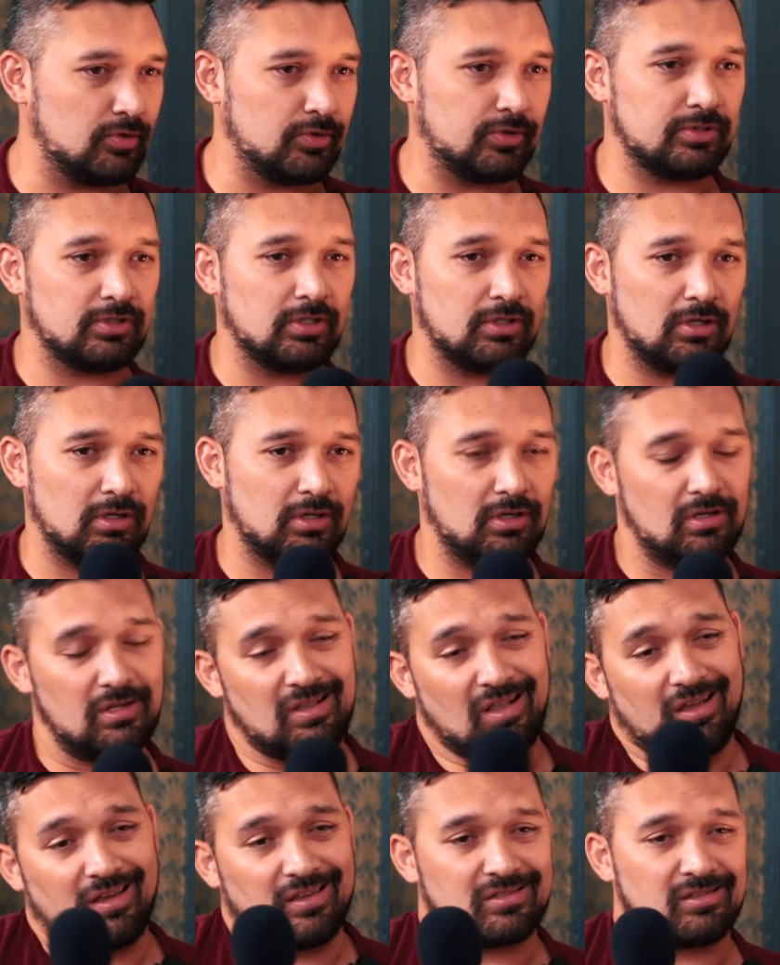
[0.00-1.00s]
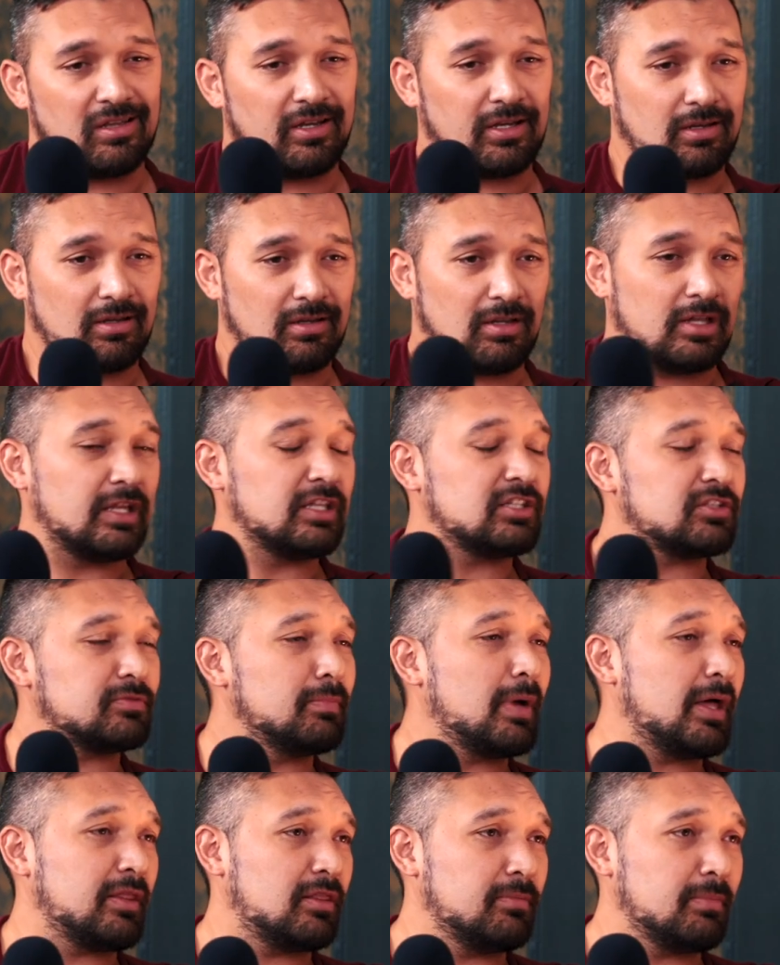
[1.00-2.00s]
There's a it's like it's
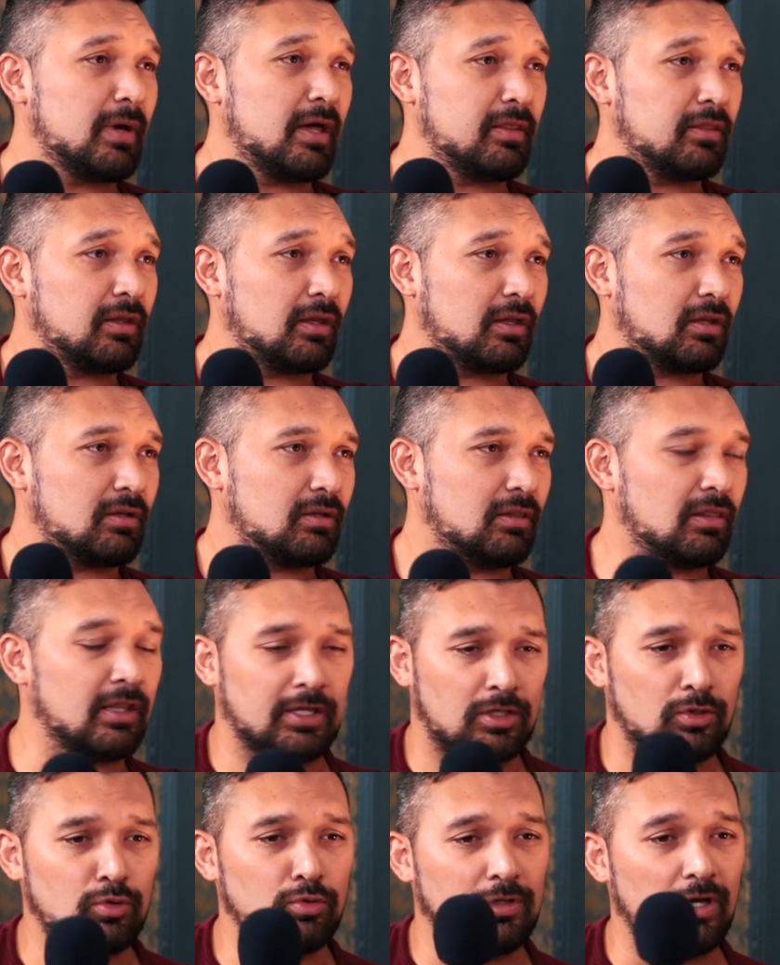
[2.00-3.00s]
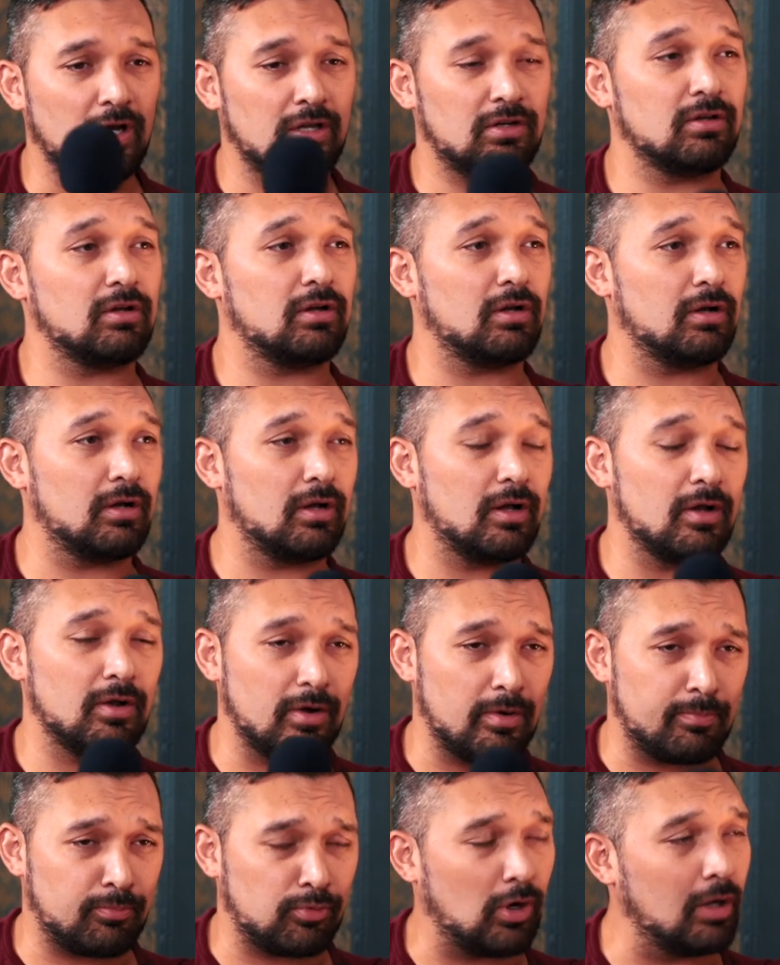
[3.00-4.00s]
mathematical like you got a,
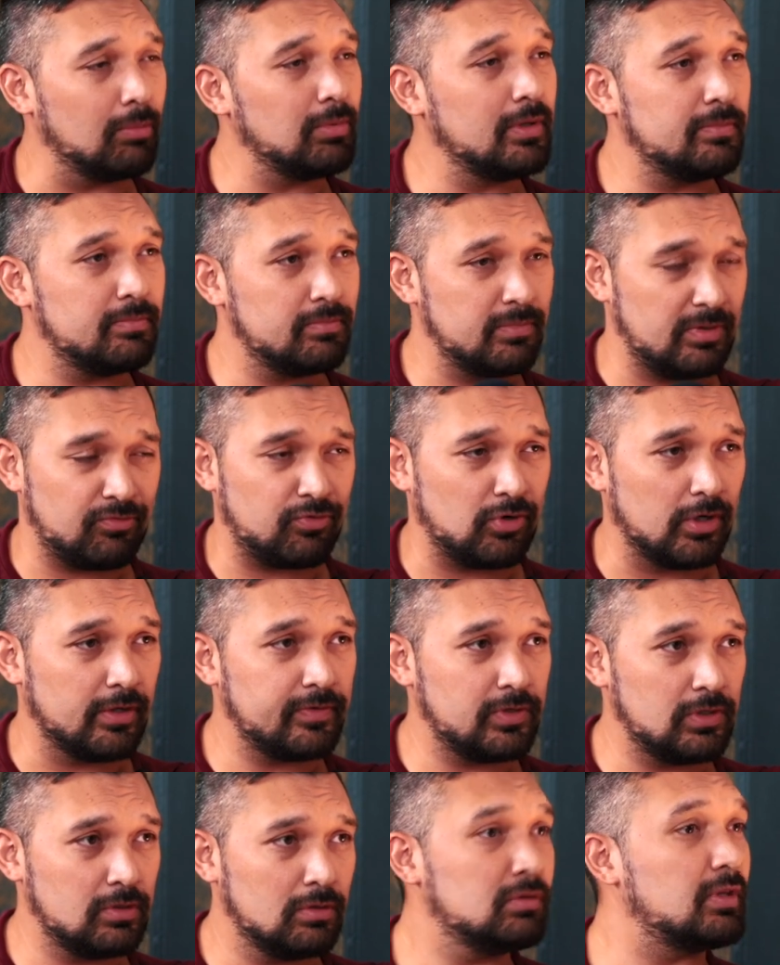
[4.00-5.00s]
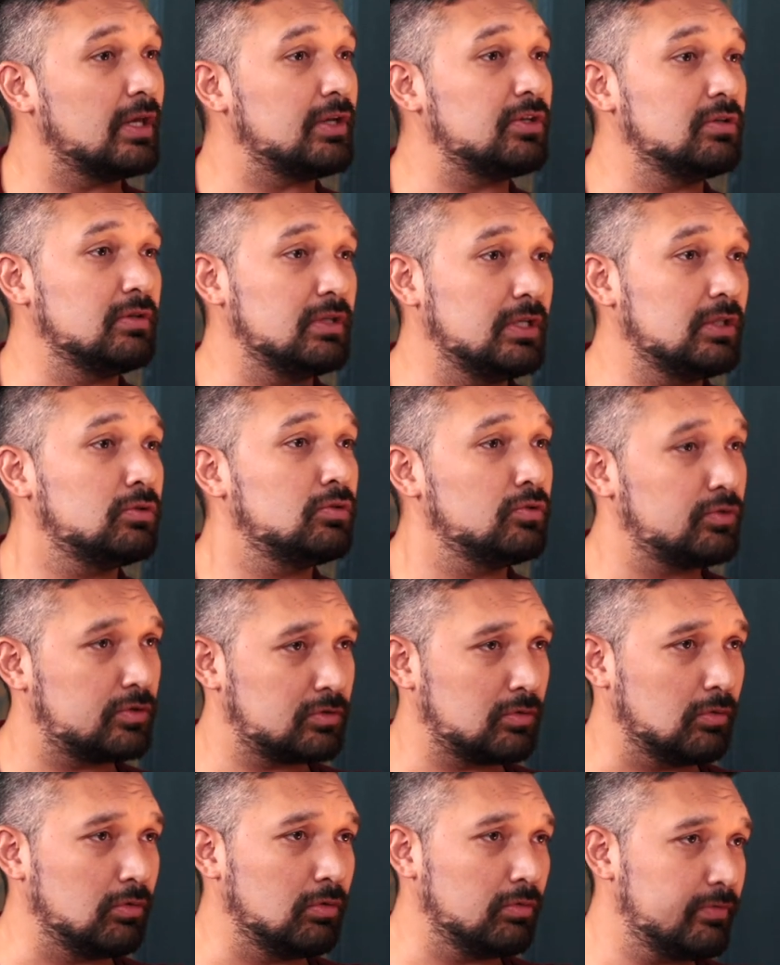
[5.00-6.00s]
a problem in front of you that you need to
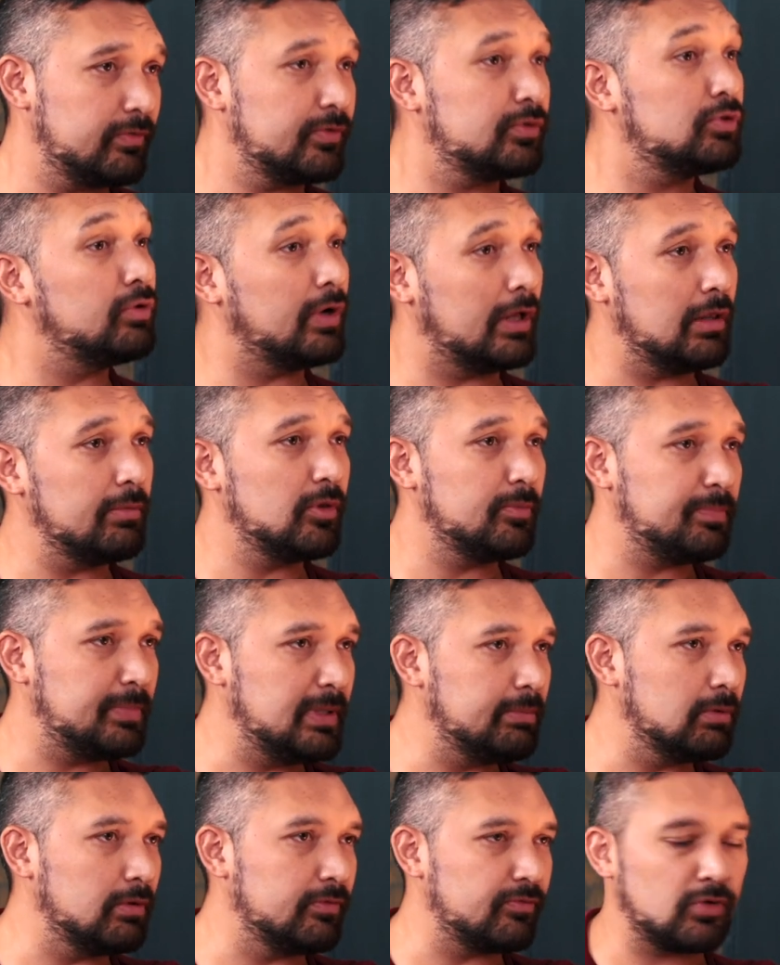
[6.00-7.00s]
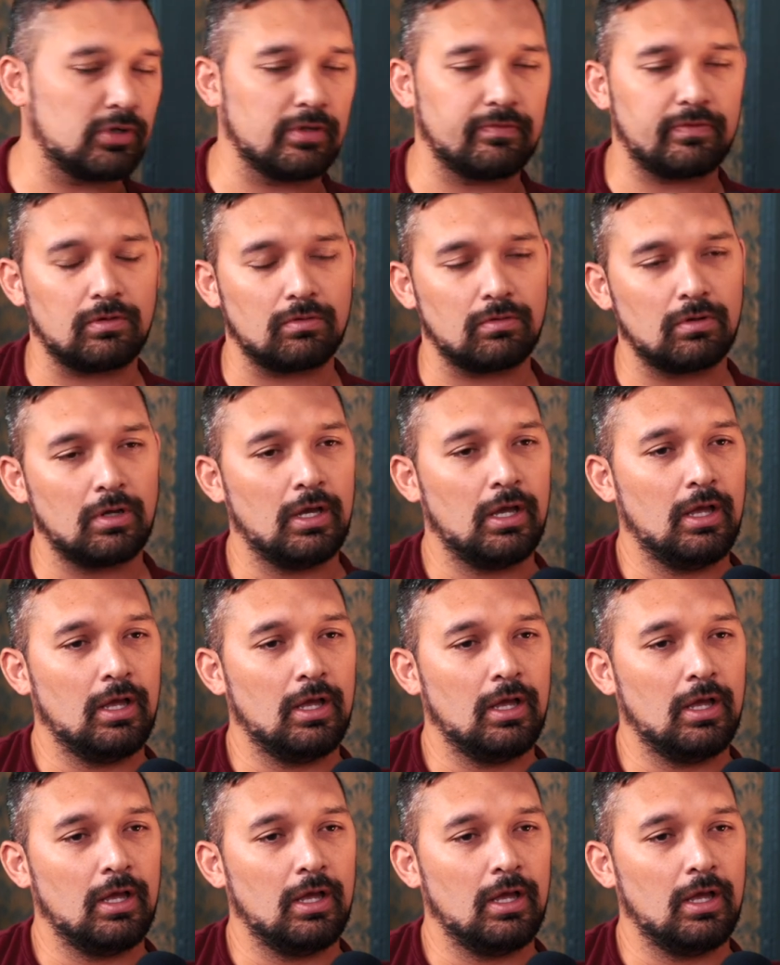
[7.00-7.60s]
solve to help the people in front of you